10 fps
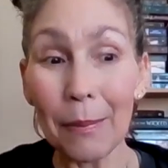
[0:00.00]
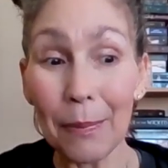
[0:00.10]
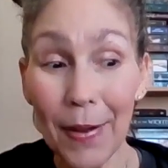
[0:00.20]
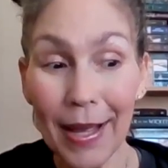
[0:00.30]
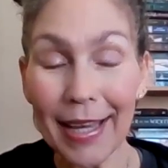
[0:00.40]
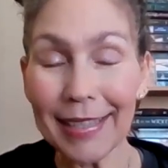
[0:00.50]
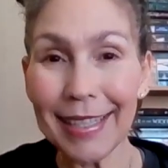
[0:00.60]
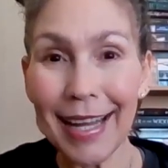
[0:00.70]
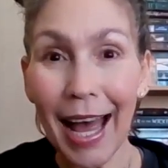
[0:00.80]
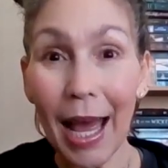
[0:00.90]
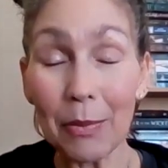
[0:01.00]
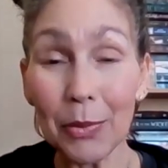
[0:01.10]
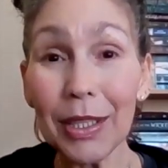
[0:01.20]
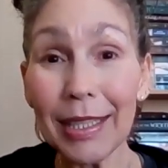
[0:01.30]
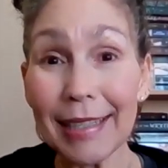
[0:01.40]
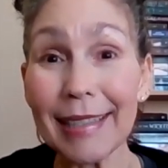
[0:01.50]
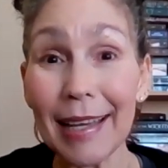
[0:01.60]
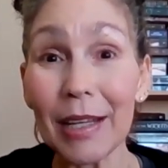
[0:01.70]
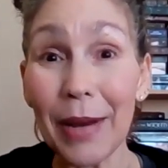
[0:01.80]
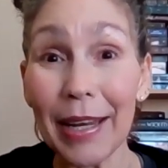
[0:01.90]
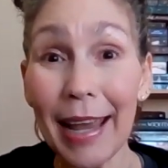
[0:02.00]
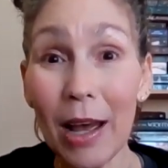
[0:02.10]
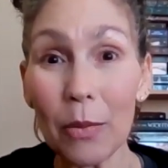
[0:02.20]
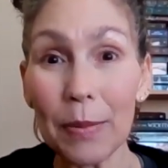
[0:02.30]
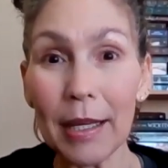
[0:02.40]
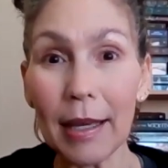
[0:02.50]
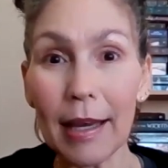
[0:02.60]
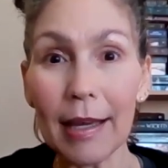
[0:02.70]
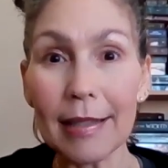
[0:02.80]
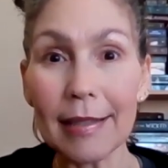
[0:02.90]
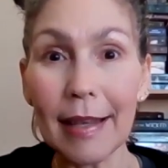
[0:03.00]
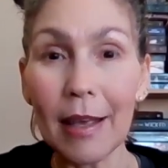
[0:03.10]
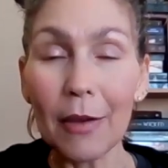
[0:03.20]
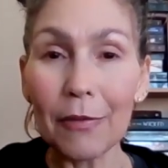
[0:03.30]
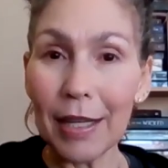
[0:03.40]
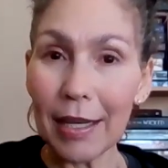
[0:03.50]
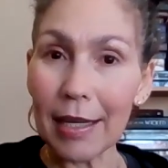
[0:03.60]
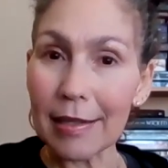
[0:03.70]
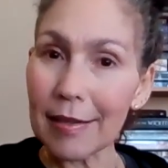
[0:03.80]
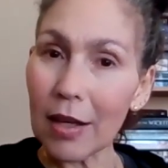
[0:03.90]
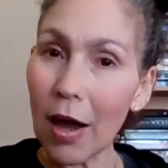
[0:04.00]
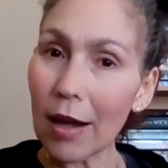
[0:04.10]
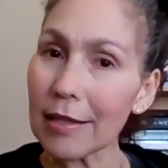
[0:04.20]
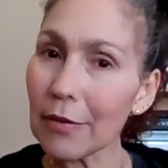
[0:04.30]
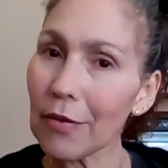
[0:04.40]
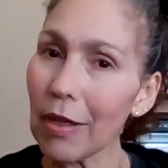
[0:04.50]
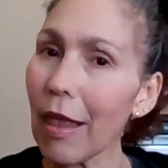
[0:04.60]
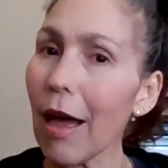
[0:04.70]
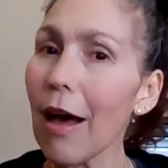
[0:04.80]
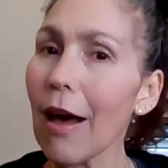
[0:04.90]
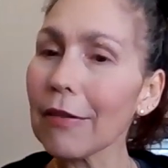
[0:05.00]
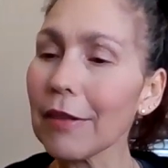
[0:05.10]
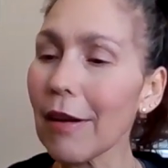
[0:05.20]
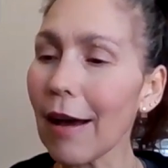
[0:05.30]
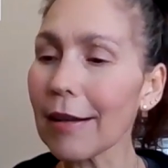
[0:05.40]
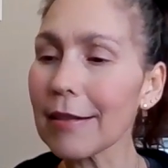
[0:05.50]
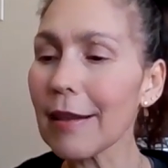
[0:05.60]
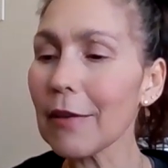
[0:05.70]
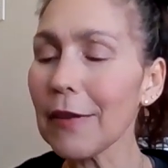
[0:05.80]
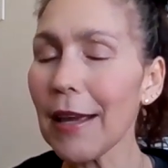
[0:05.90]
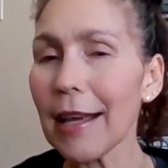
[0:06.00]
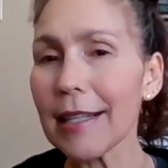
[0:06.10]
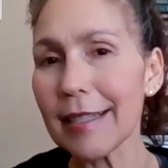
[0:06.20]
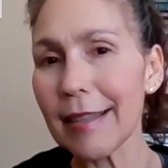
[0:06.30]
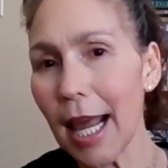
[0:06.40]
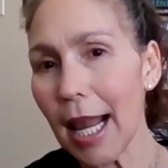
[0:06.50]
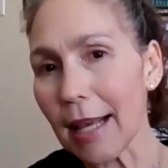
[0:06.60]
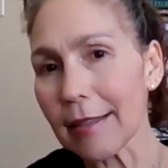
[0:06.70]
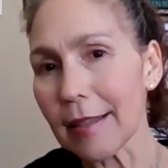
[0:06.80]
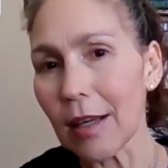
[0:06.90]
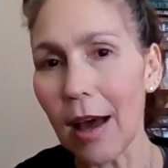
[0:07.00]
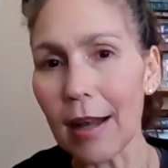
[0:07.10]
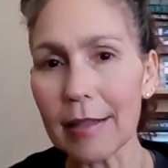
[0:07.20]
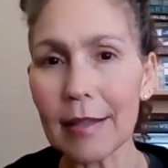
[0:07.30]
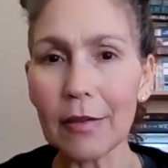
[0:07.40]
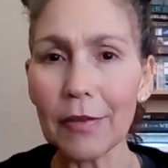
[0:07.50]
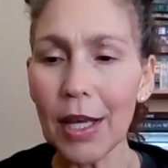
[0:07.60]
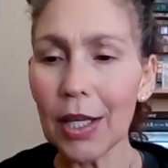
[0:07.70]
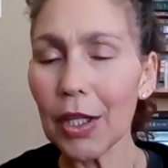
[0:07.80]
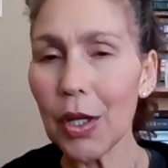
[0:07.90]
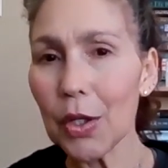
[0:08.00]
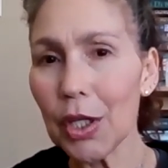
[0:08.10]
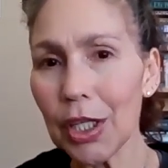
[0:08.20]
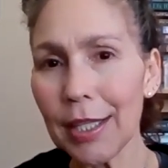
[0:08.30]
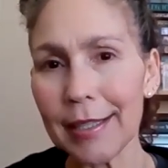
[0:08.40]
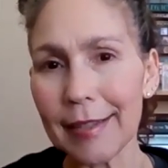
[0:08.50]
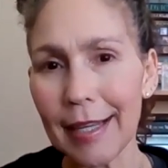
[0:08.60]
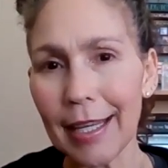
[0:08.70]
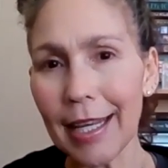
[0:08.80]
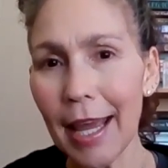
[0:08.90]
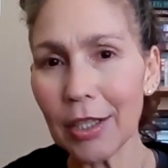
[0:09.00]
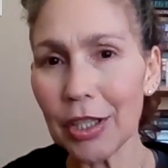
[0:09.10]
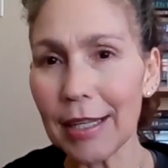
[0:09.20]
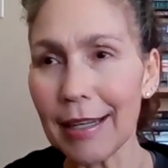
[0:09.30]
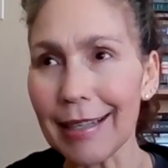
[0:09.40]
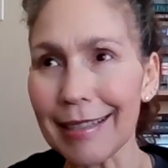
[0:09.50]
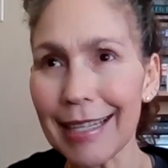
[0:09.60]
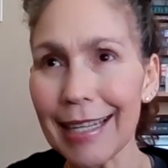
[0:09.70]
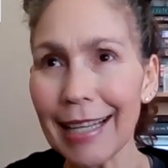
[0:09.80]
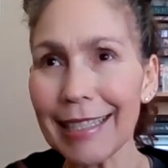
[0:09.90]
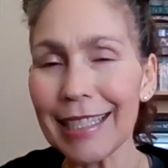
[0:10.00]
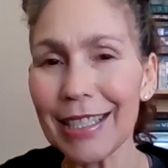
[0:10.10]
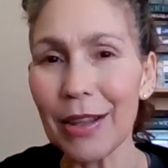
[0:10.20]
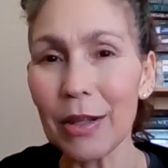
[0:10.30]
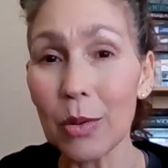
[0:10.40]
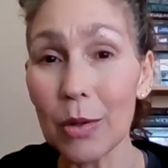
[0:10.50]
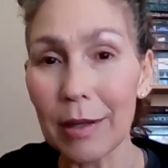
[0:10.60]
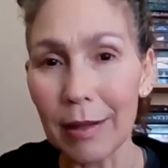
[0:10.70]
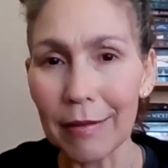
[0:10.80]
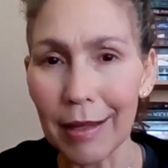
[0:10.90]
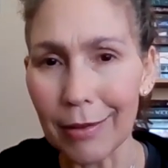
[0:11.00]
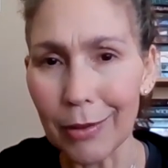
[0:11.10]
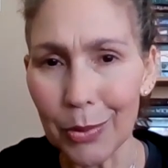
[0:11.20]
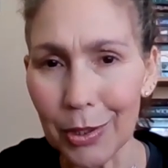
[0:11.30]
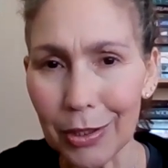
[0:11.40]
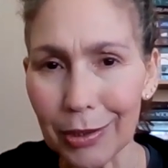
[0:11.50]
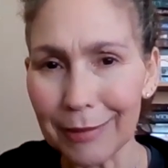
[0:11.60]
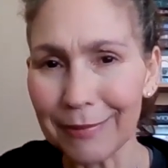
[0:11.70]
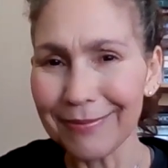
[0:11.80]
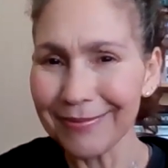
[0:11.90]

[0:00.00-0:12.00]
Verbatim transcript: but I'm really excited right now because Venus, the goddess of love, the goddess of aesthetics, the goddess of, you know, goodness and connection is connecting to the Lord of the underworld.